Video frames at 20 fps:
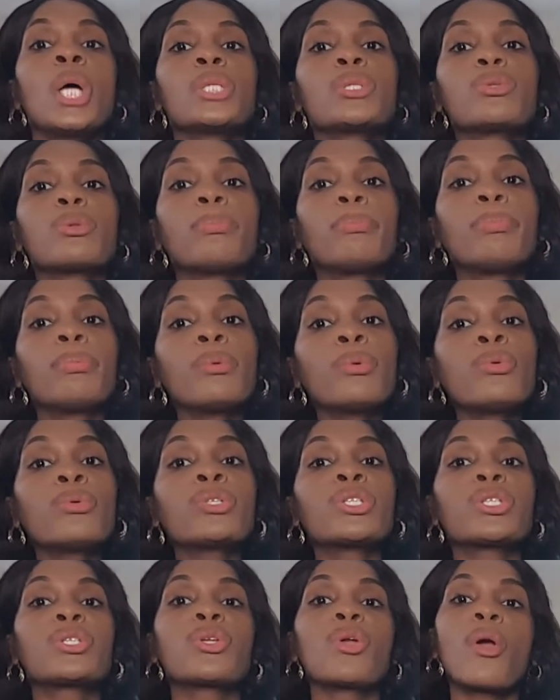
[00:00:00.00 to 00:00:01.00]
to
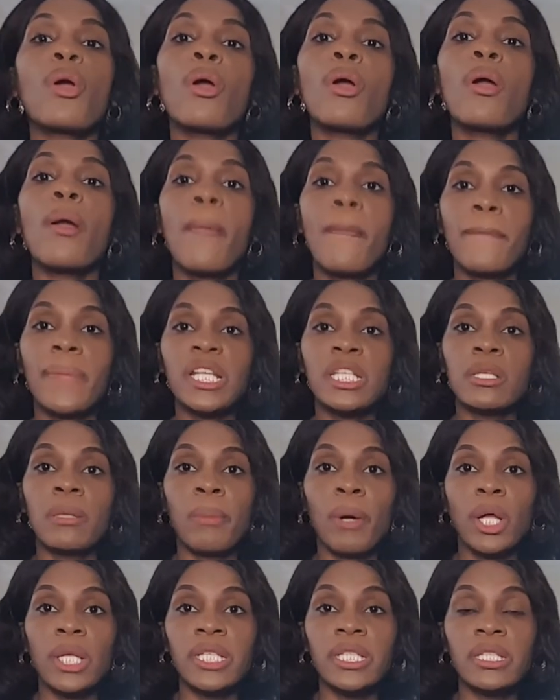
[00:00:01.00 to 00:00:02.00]
boost your
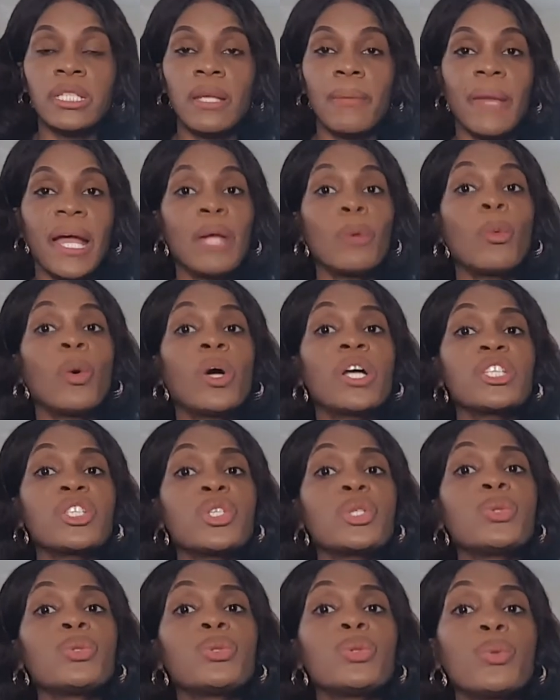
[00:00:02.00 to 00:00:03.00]
metabolism. And once
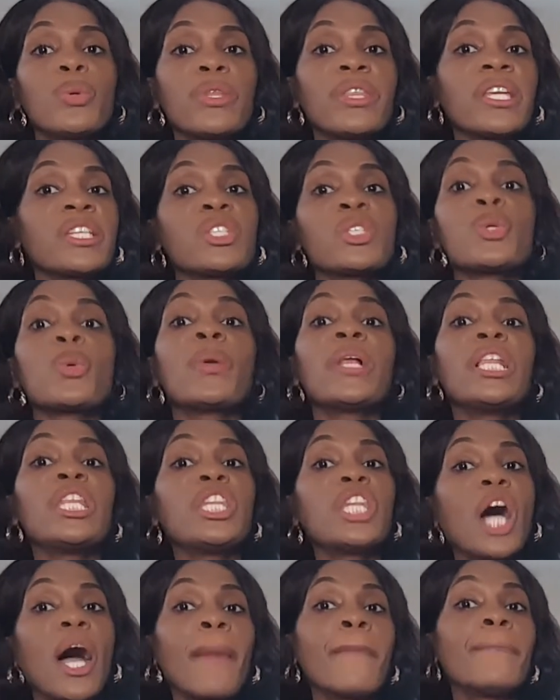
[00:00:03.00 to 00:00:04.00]
you do this, you will
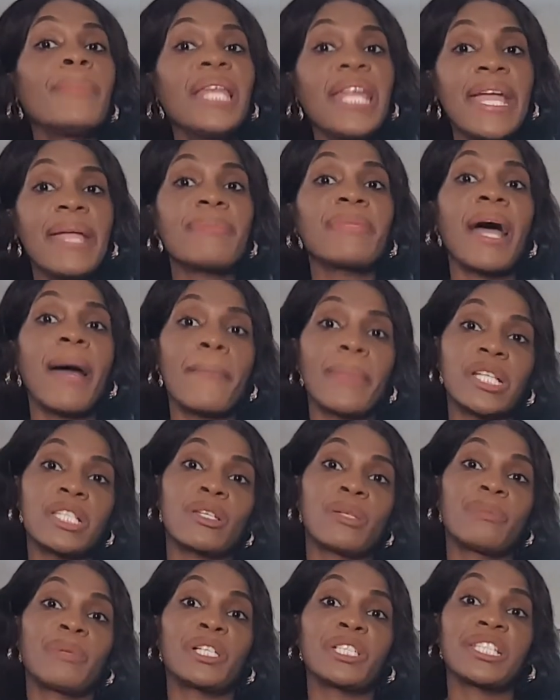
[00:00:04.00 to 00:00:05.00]
not blame that
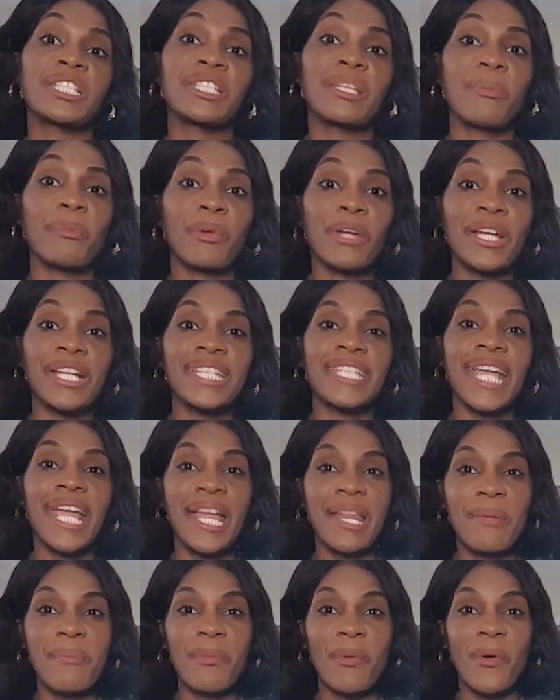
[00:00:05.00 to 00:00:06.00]
metabolism rate
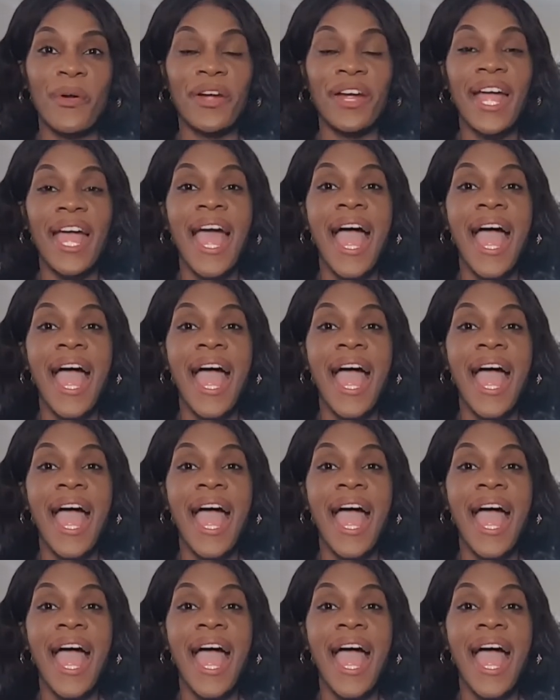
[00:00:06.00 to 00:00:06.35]
anymore.